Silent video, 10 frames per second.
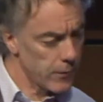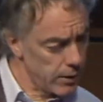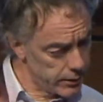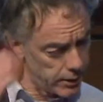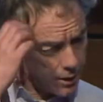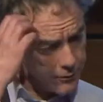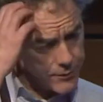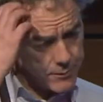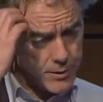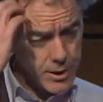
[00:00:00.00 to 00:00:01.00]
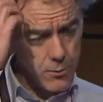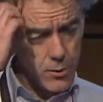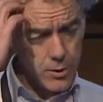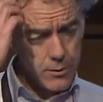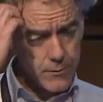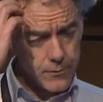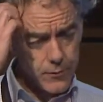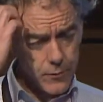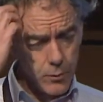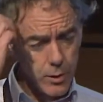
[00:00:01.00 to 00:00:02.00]
on the left, day one,
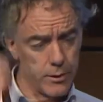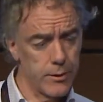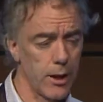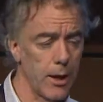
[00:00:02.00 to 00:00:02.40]
with